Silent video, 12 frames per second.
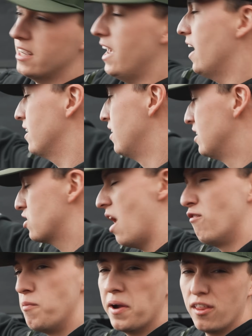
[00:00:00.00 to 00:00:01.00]
yeah. So
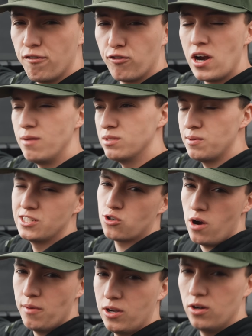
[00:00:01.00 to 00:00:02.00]
every bit of the frame has been
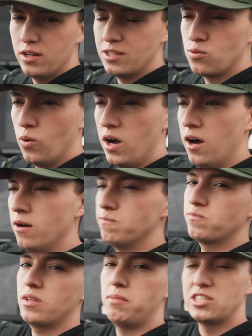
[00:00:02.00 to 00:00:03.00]
ceramic coated as well.
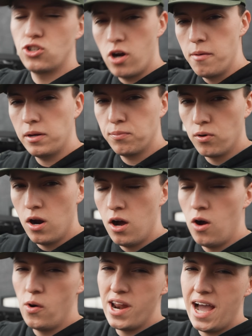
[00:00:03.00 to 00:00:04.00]
My Ceramic
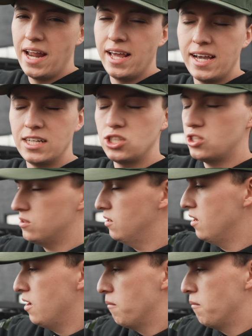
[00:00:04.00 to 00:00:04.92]
Pro 9H.